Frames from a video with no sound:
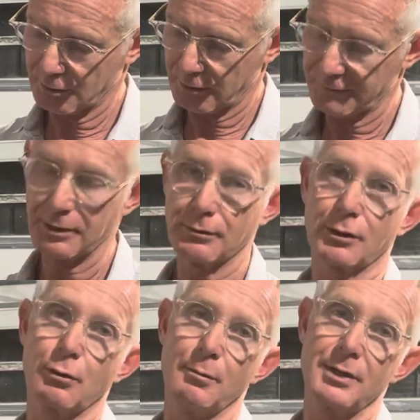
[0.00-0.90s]
of their
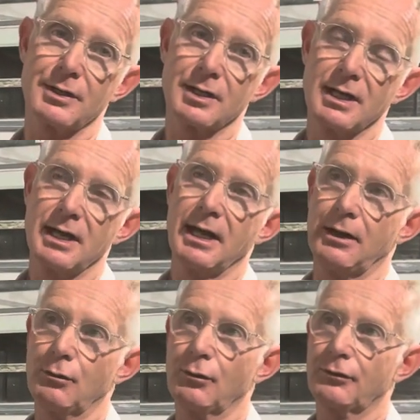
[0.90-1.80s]
equipment,
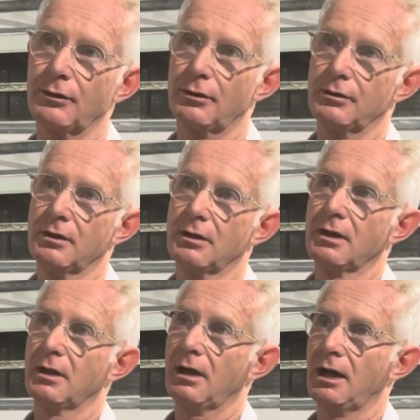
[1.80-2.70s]
and also
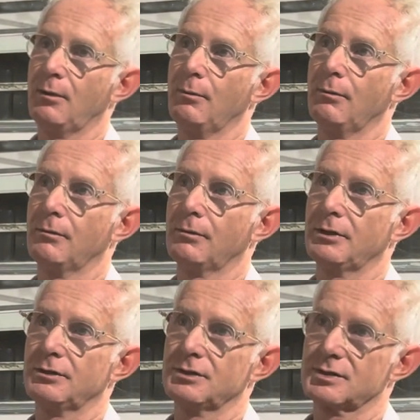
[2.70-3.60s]
in
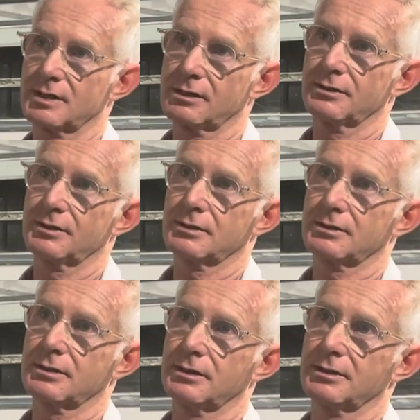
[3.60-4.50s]
New Zealand at
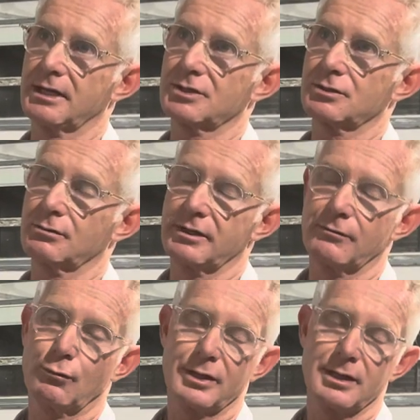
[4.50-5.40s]
a national level,
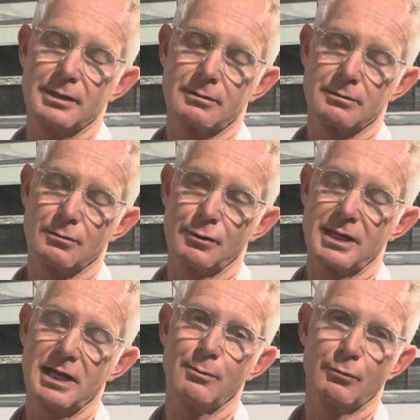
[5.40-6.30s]
we
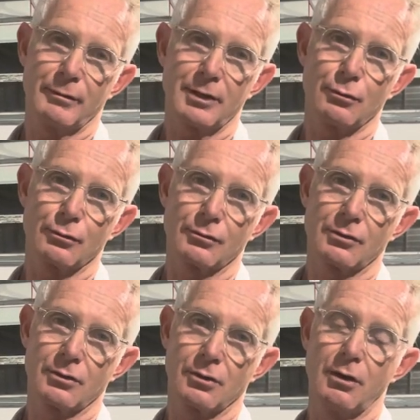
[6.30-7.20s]
keep a record
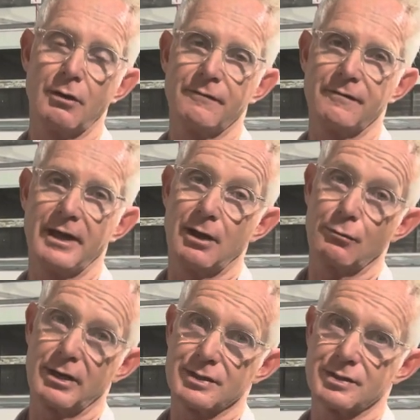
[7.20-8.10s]
of our
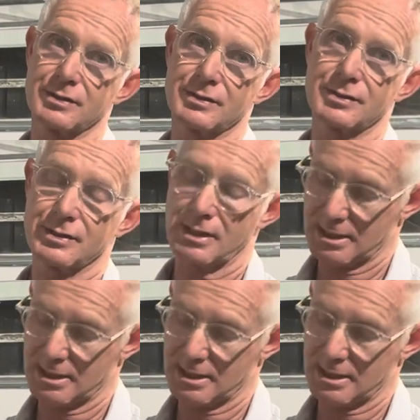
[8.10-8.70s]
racers'